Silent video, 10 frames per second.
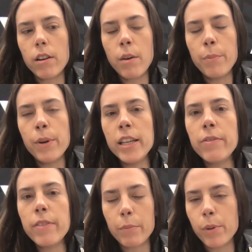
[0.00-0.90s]
a
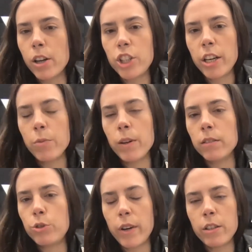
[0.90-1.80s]
belief that blockchain
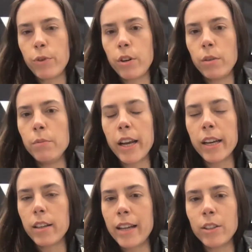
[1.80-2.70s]
will transform,
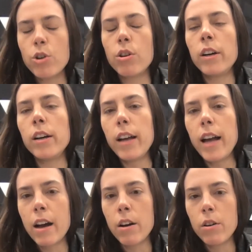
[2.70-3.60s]
like at core,
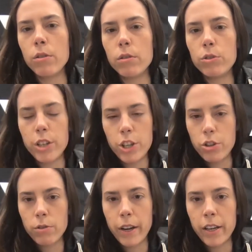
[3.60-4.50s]
how
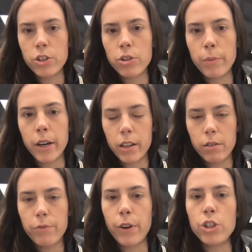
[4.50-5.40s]
traditional financial markets
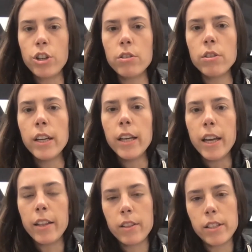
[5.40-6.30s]
function,
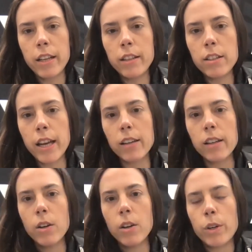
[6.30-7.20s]
in the sense
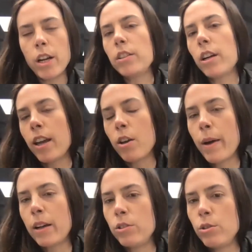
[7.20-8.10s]
that we're not talking
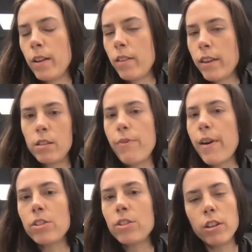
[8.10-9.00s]
about doing things
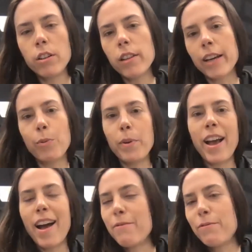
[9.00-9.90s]
faster like we
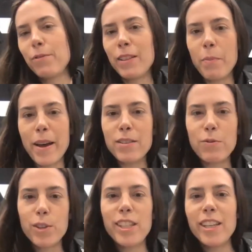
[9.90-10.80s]
have in the past
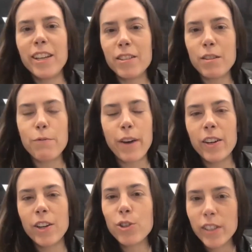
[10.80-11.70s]
40 years of
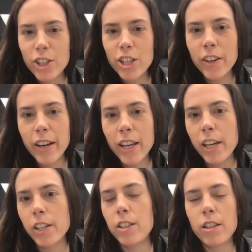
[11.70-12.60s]
financial engineering.
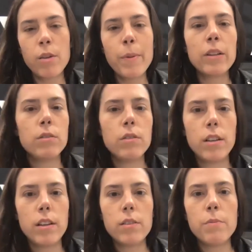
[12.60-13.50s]
Here, it's not about
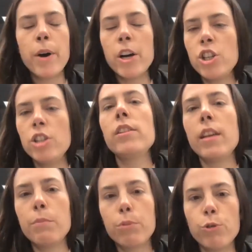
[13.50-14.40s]
marginally
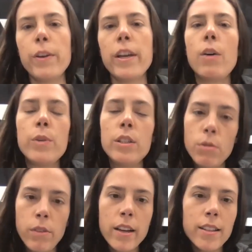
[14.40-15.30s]
improving how we do
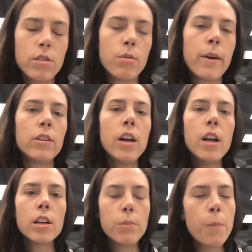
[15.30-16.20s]
things. It's about
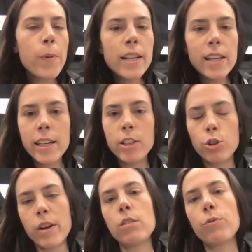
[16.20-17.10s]
completely
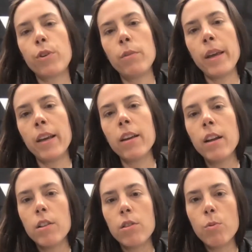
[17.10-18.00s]

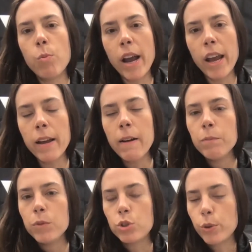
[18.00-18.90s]
transforming the
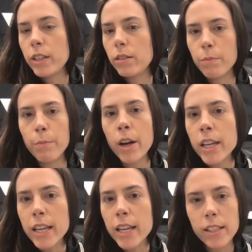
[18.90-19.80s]
way
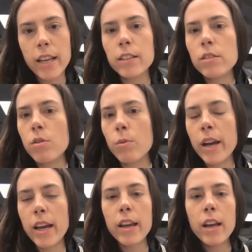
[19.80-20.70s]
money is sent, the
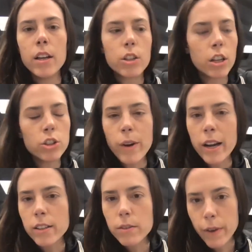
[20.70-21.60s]
way
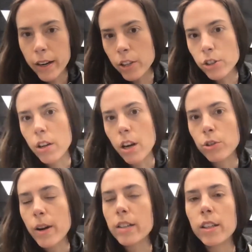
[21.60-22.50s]
financial
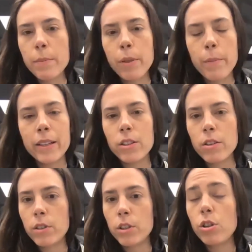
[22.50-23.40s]
contracts are
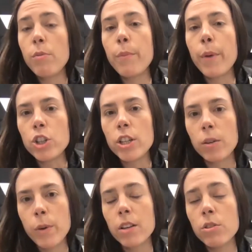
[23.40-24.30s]
implemented. There's so much
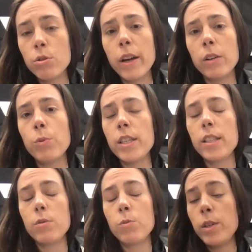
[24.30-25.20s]
that we can do. And
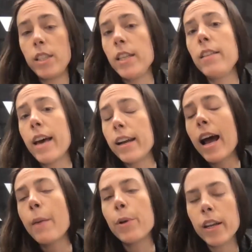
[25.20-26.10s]
we see that
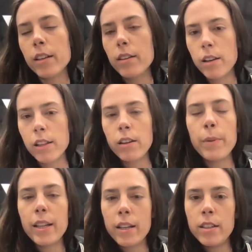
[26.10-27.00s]
happening a little
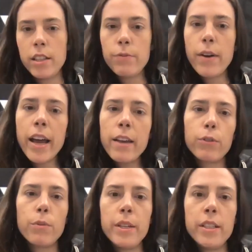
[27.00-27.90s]
bit in DeFi.
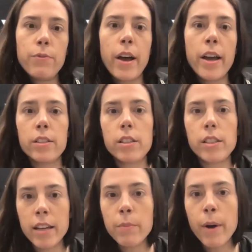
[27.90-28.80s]
For me, DeFi is a
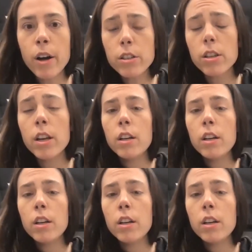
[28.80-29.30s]
sandbox,